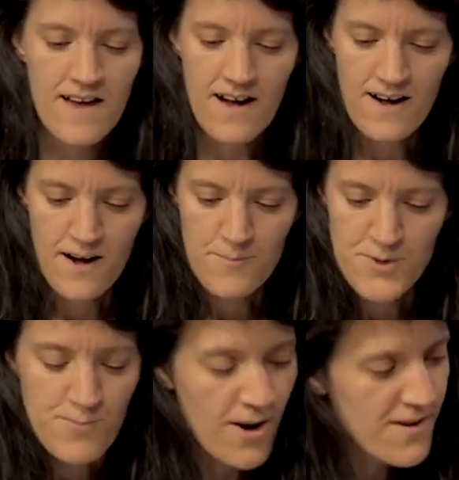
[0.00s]
Um,
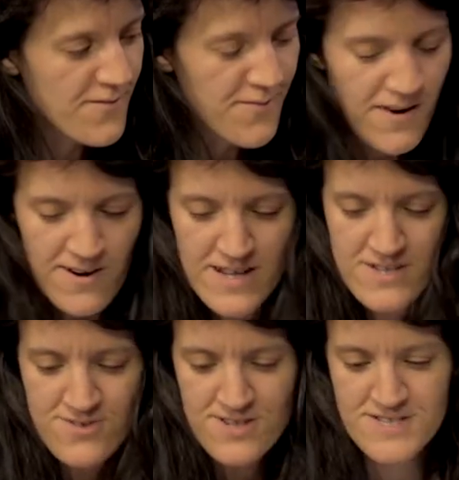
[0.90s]
you brought a very
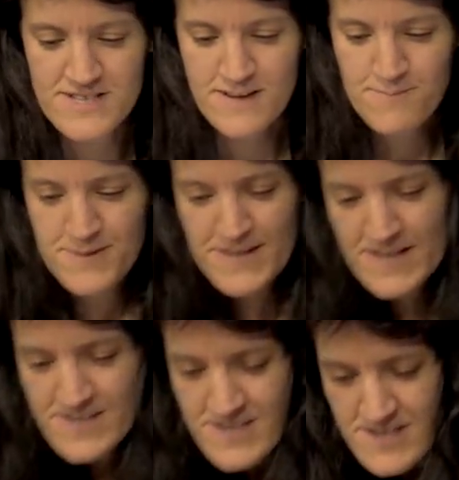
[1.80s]
interesting
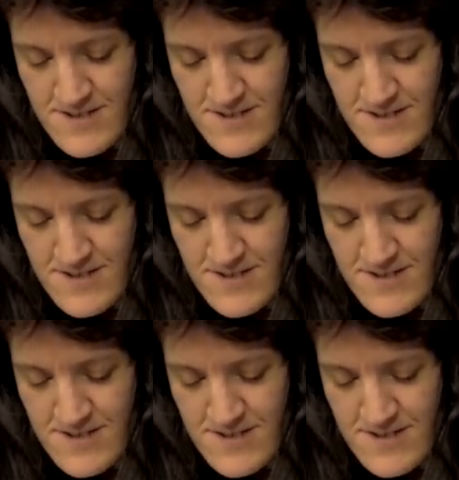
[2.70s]
piece